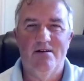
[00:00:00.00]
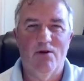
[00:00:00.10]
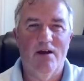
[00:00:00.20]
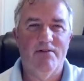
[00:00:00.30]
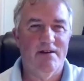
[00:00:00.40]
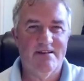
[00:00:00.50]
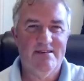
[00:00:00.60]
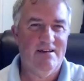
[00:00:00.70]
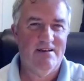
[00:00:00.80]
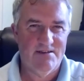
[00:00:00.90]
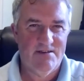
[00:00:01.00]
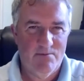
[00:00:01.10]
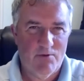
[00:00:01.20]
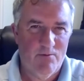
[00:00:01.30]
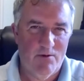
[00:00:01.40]
well, I've had exactly the
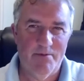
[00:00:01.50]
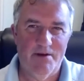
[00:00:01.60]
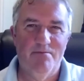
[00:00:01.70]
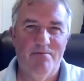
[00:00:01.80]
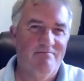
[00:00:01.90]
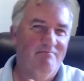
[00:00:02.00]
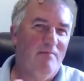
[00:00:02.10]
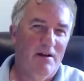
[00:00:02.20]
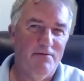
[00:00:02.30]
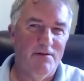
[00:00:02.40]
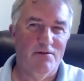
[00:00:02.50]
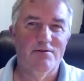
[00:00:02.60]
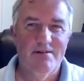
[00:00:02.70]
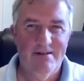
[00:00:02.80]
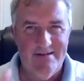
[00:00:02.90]
same problem in my
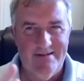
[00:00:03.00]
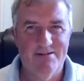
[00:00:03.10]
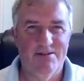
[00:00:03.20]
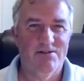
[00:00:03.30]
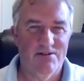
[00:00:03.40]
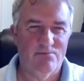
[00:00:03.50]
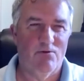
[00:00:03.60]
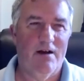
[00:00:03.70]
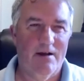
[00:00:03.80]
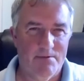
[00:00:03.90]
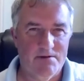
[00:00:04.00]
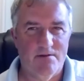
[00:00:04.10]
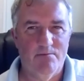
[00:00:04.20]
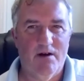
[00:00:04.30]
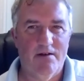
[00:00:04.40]
field. This is what happens
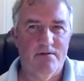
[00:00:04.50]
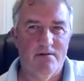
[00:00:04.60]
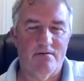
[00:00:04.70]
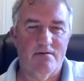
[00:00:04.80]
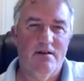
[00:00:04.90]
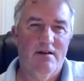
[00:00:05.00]
in my field.